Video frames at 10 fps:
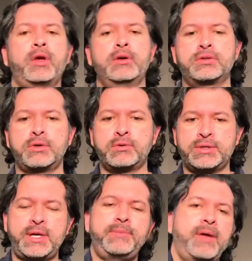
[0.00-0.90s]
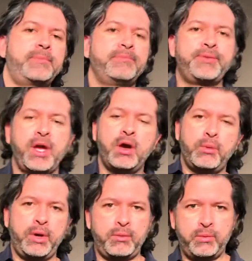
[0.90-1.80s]
So the same thing,
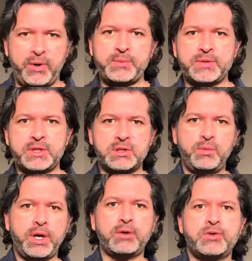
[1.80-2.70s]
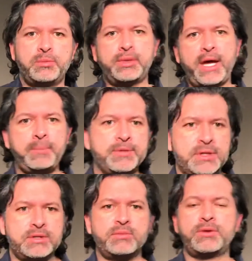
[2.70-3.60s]
in rest position, we go to play
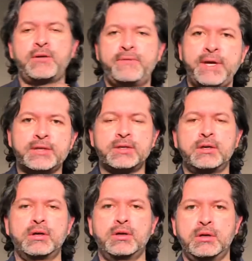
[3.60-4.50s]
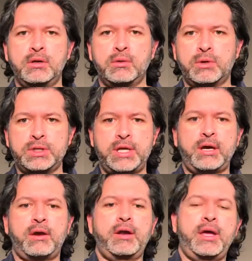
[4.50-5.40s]
position with our feet. We're gonna take
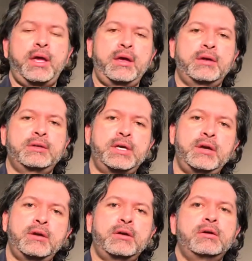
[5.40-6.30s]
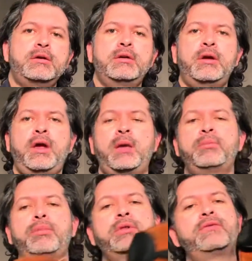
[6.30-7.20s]
our hand here and
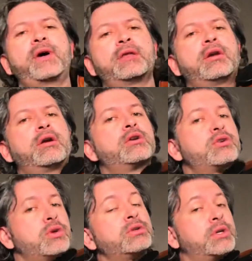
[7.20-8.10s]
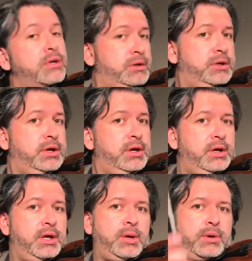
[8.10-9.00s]
put the violin on our shoulder,
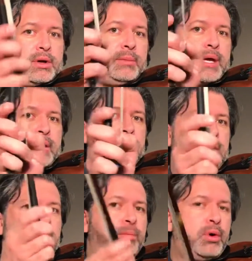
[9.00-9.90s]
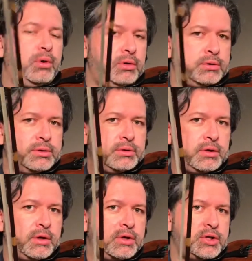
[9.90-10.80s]
and we're gonna make a bow hold
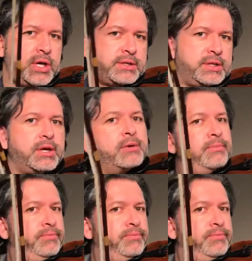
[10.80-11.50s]
on our chest here.